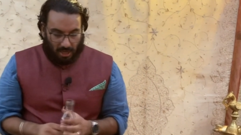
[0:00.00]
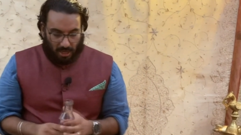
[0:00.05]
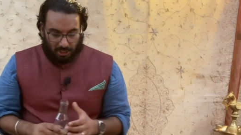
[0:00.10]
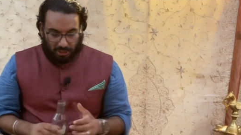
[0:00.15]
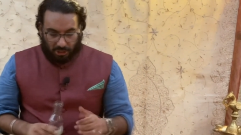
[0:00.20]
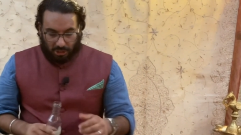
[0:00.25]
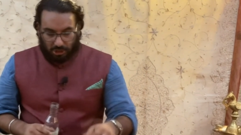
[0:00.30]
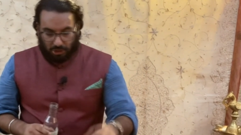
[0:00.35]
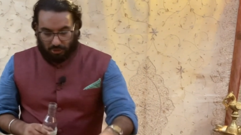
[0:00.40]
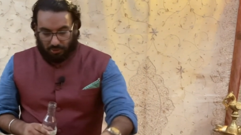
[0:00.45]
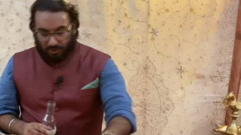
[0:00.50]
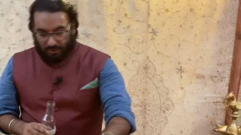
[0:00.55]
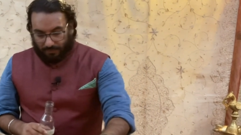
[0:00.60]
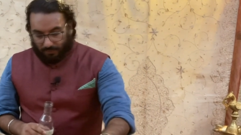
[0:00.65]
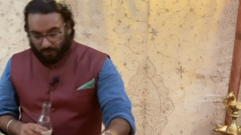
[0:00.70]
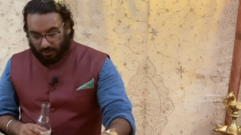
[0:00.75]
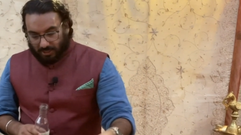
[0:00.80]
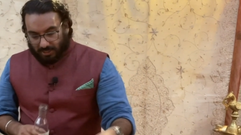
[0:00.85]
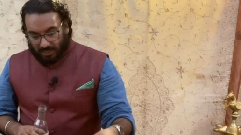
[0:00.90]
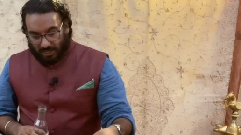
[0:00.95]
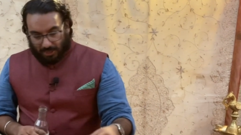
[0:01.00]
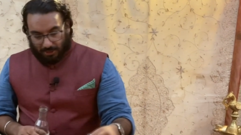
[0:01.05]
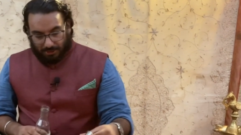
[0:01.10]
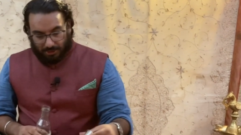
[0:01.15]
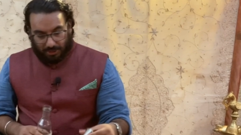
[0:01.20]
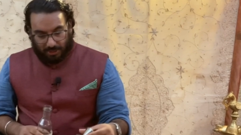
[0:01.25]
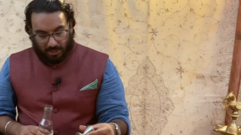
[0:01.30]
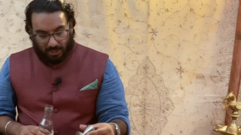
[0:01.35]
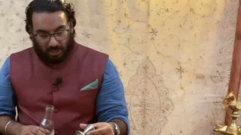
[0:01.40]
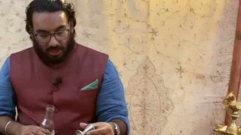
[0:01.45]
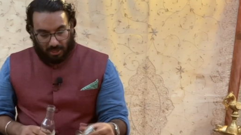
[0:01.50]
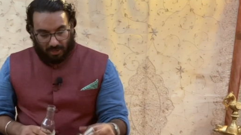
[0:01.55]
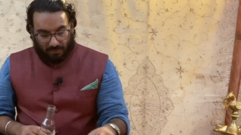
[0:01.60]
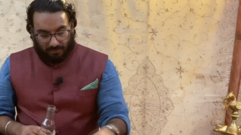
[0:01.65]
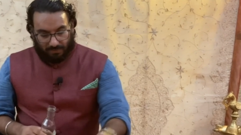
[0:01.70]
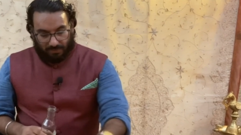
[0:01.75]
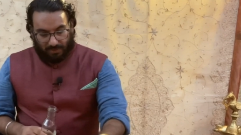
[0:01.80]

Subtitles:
Just 3/4 ounce of